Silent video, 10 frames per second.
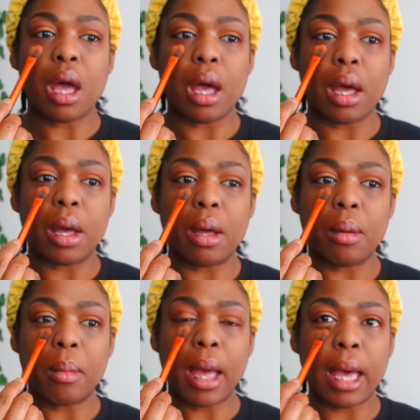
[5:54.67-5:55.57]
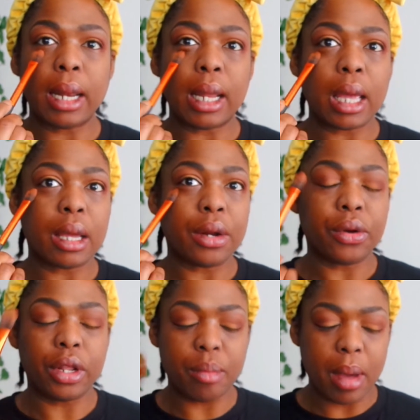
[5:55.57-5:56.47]
highlight
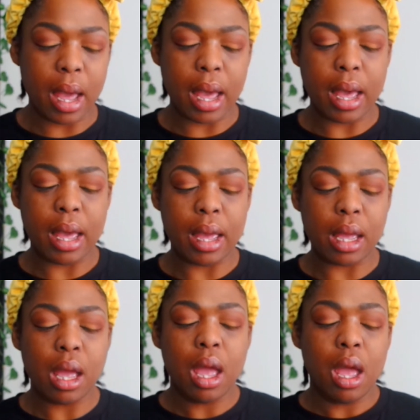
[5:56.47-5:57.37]
underneath my eye.